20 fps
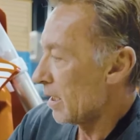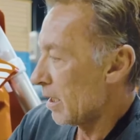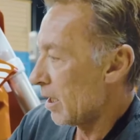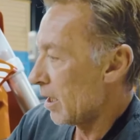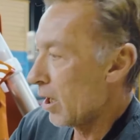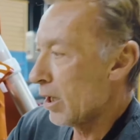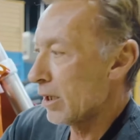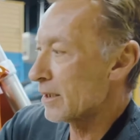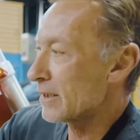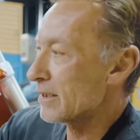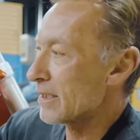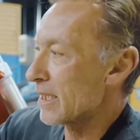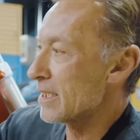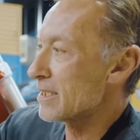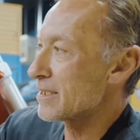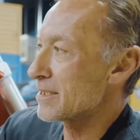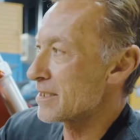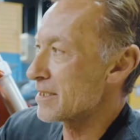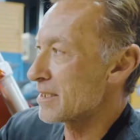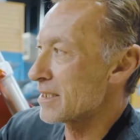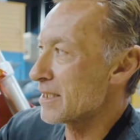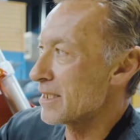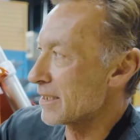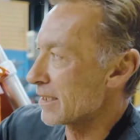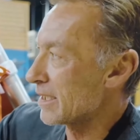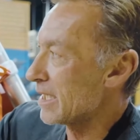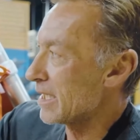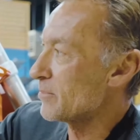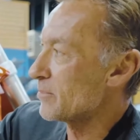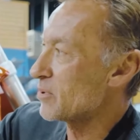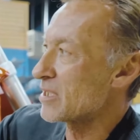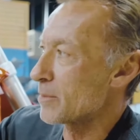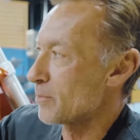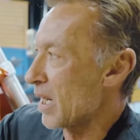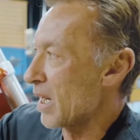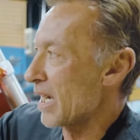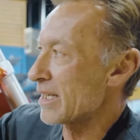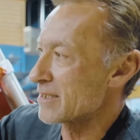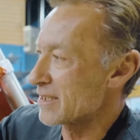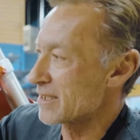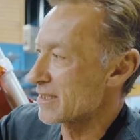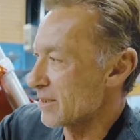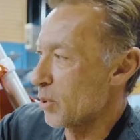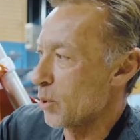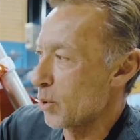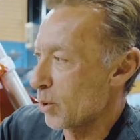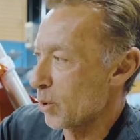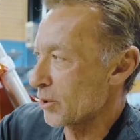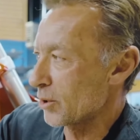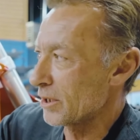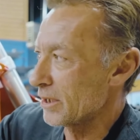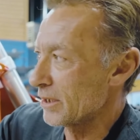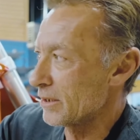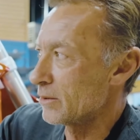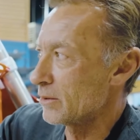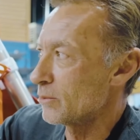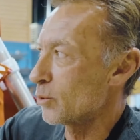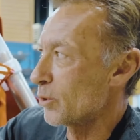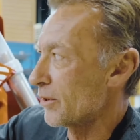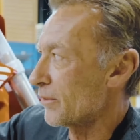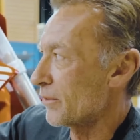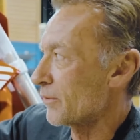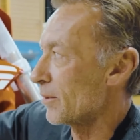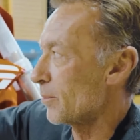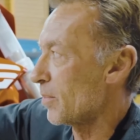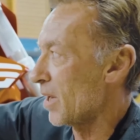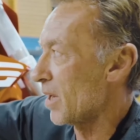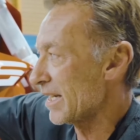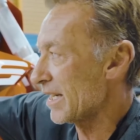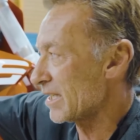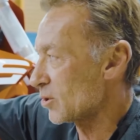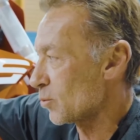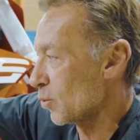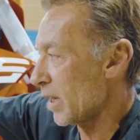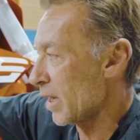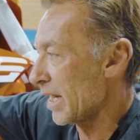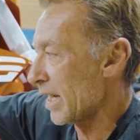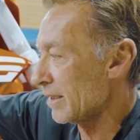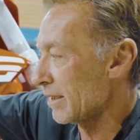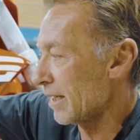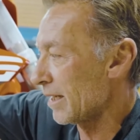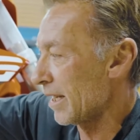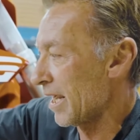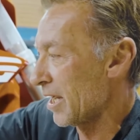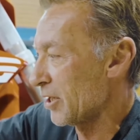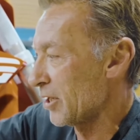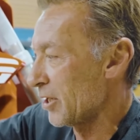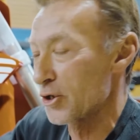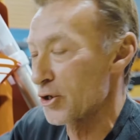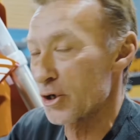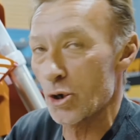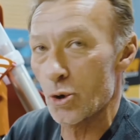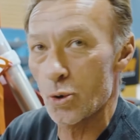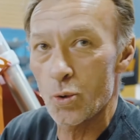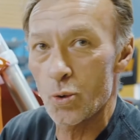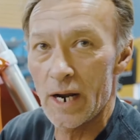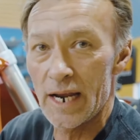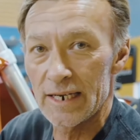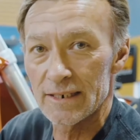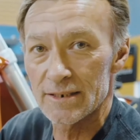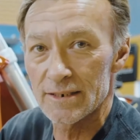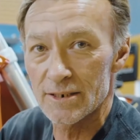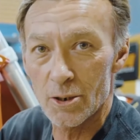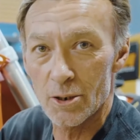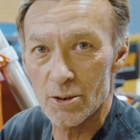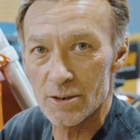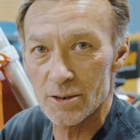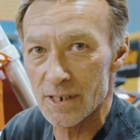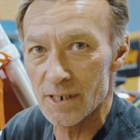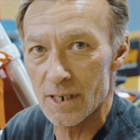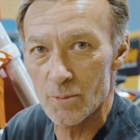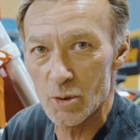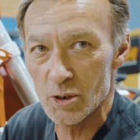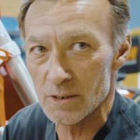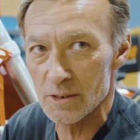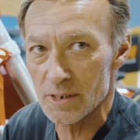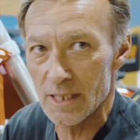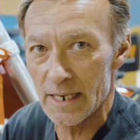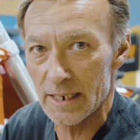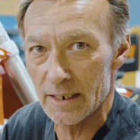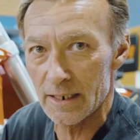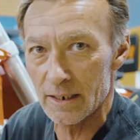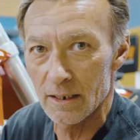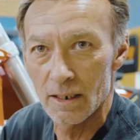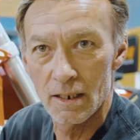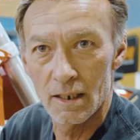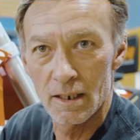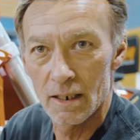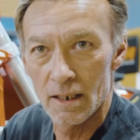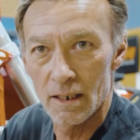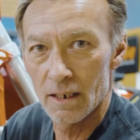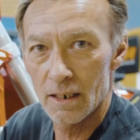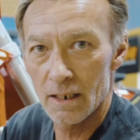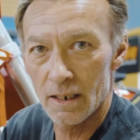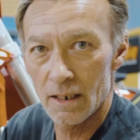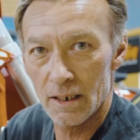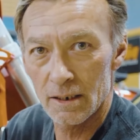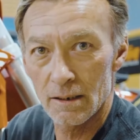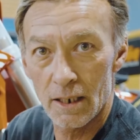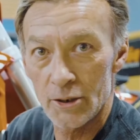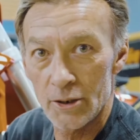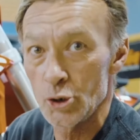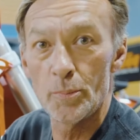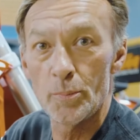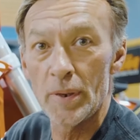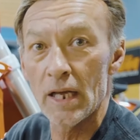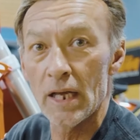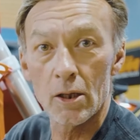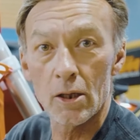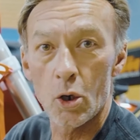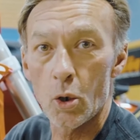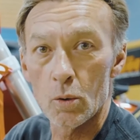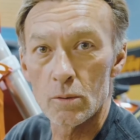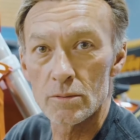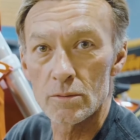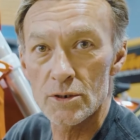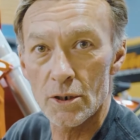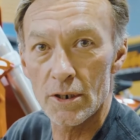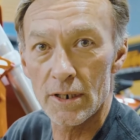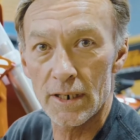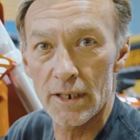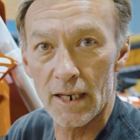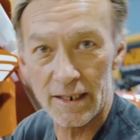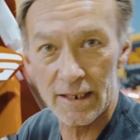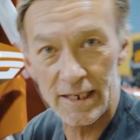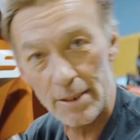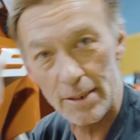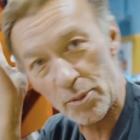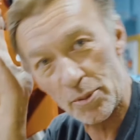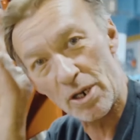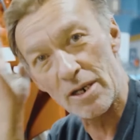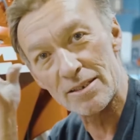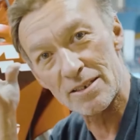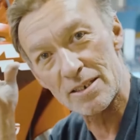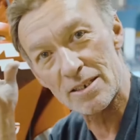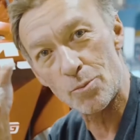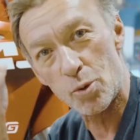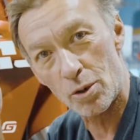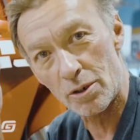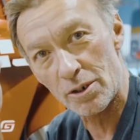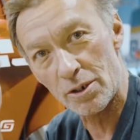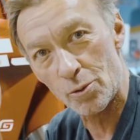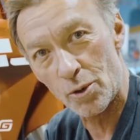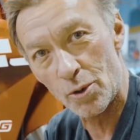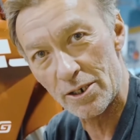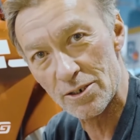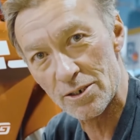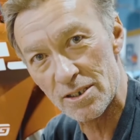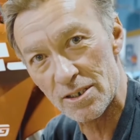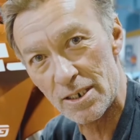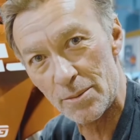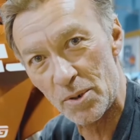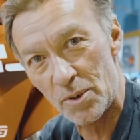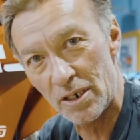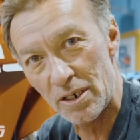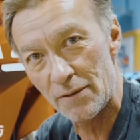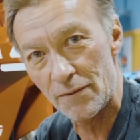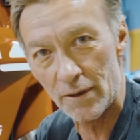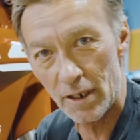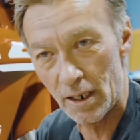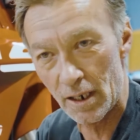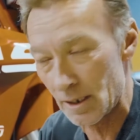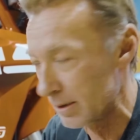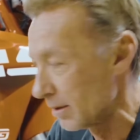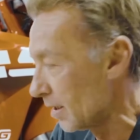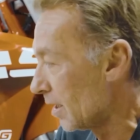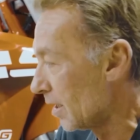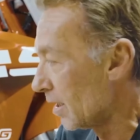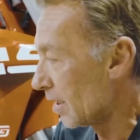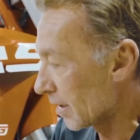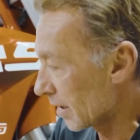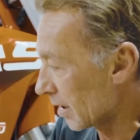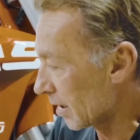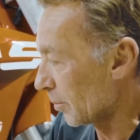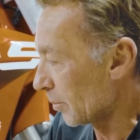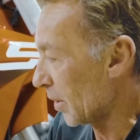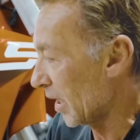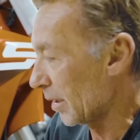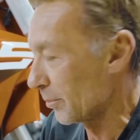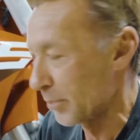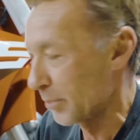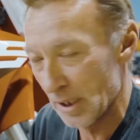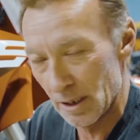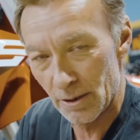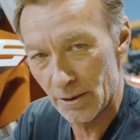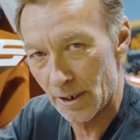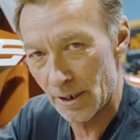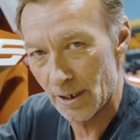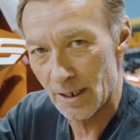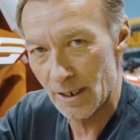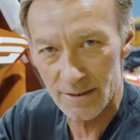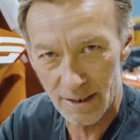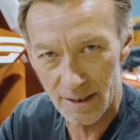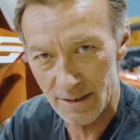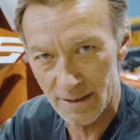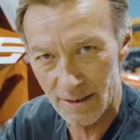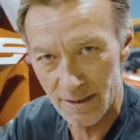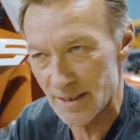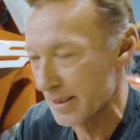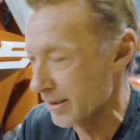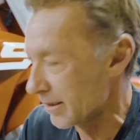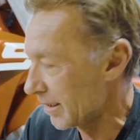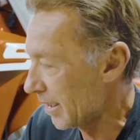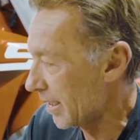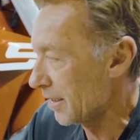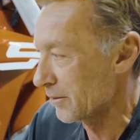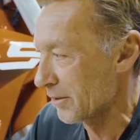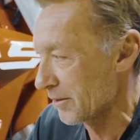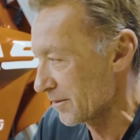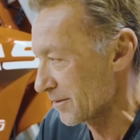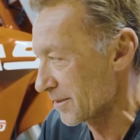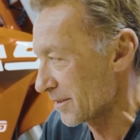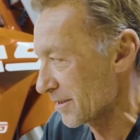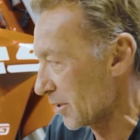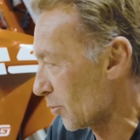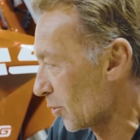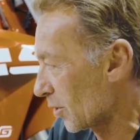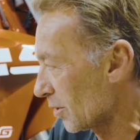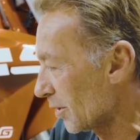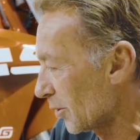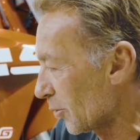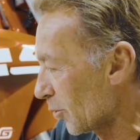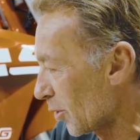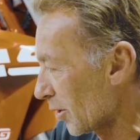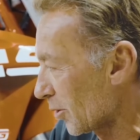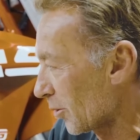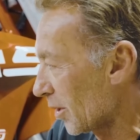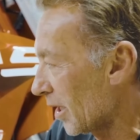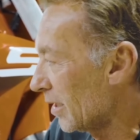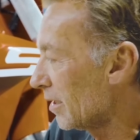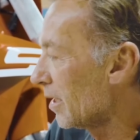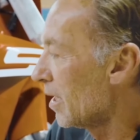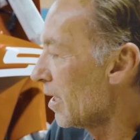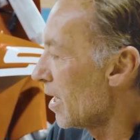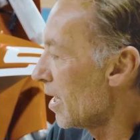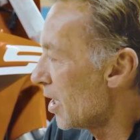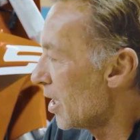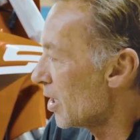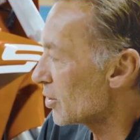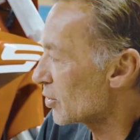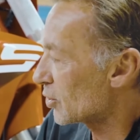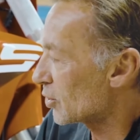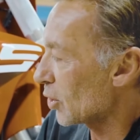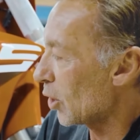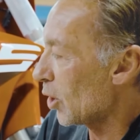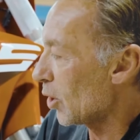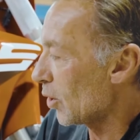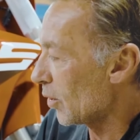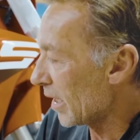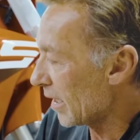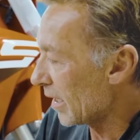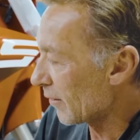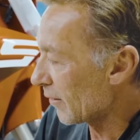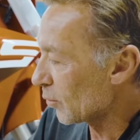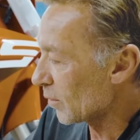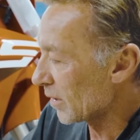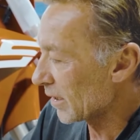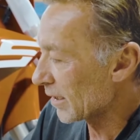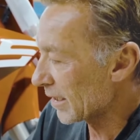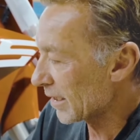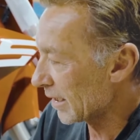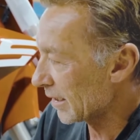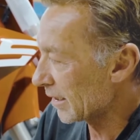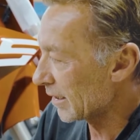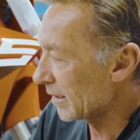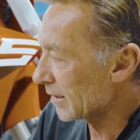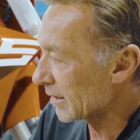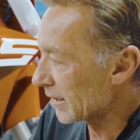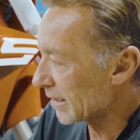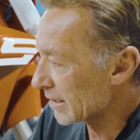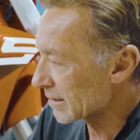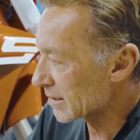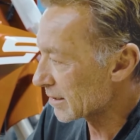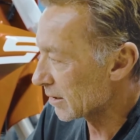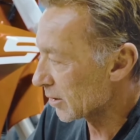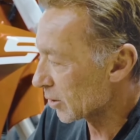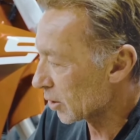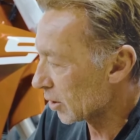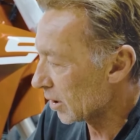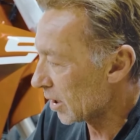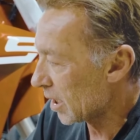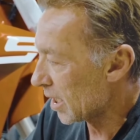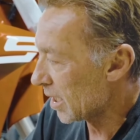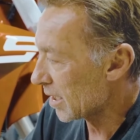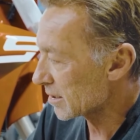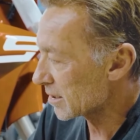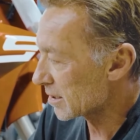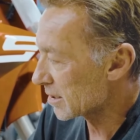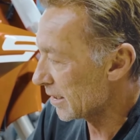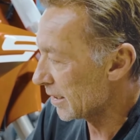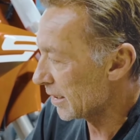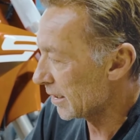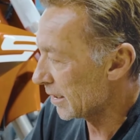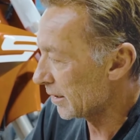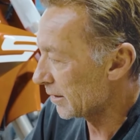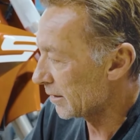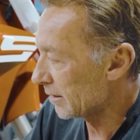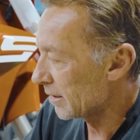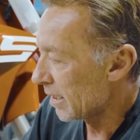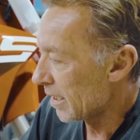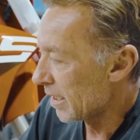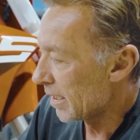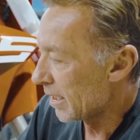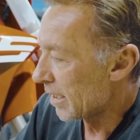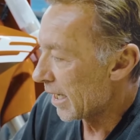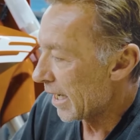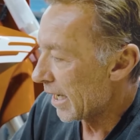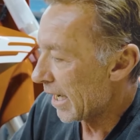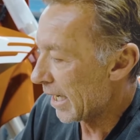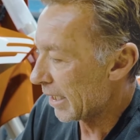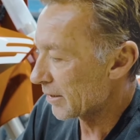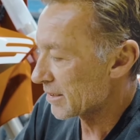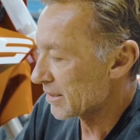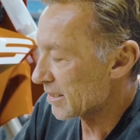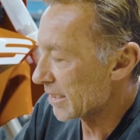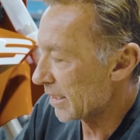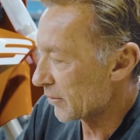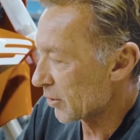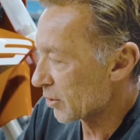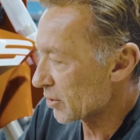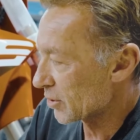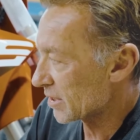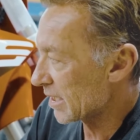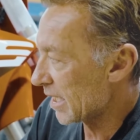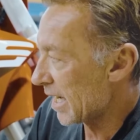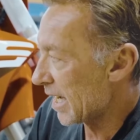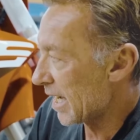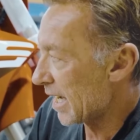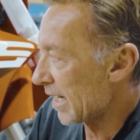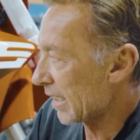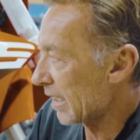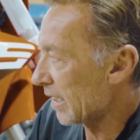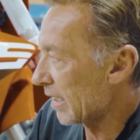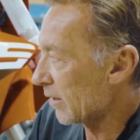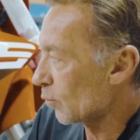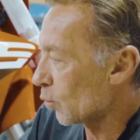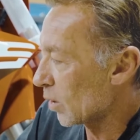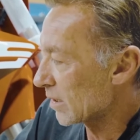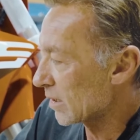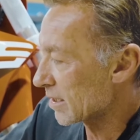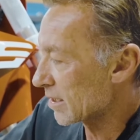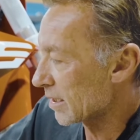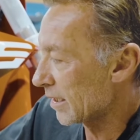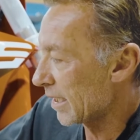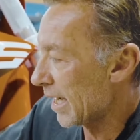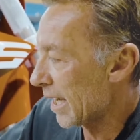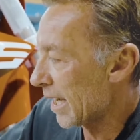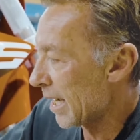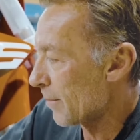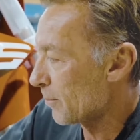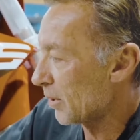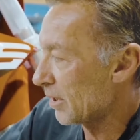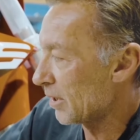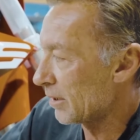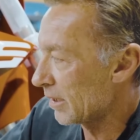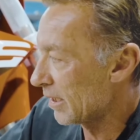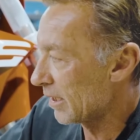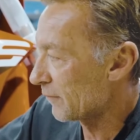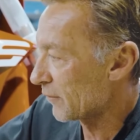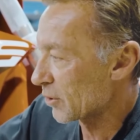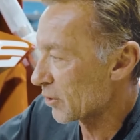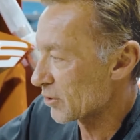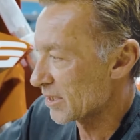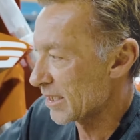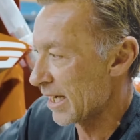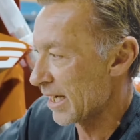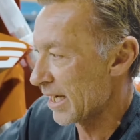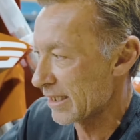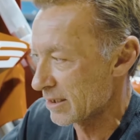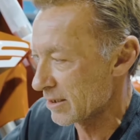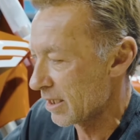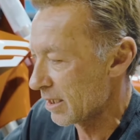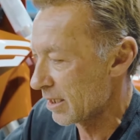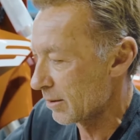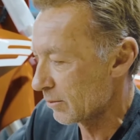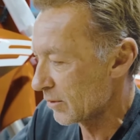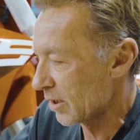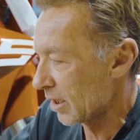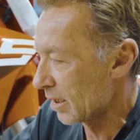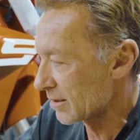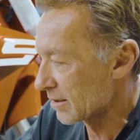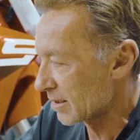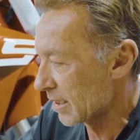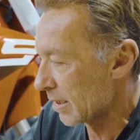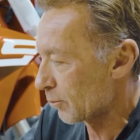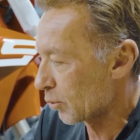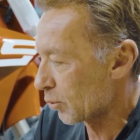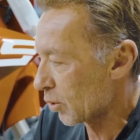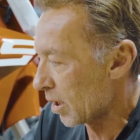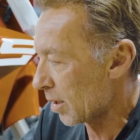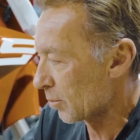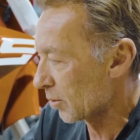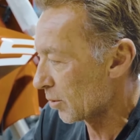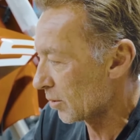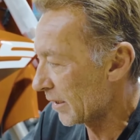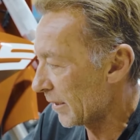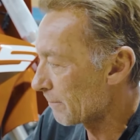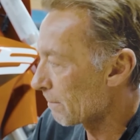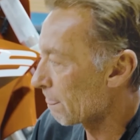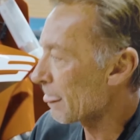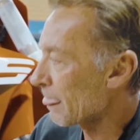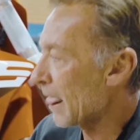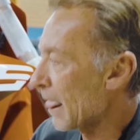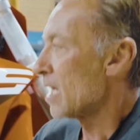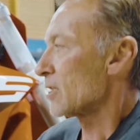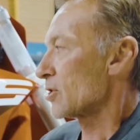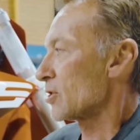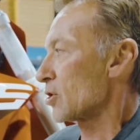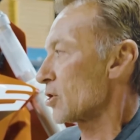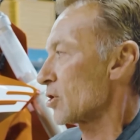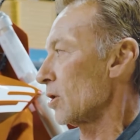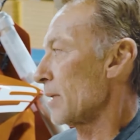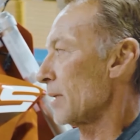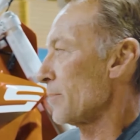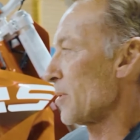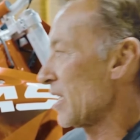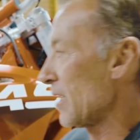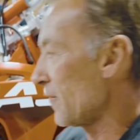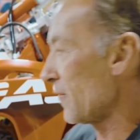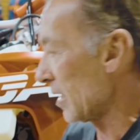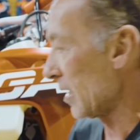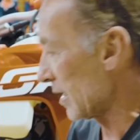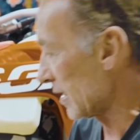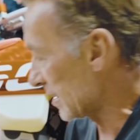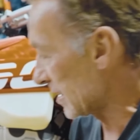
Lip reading: all it does is it keeps the bike supported with the bike's weight and your weight. So it's almost like a new pillow. So you got to keep your head supported while you're sleeping. If you got a bad pillow, your head's going to sink down, nothing's going to really work right. So everyone kind of gets a little lost in how to set their sag and what's going to happen if their sag's not set properly. So let me give you an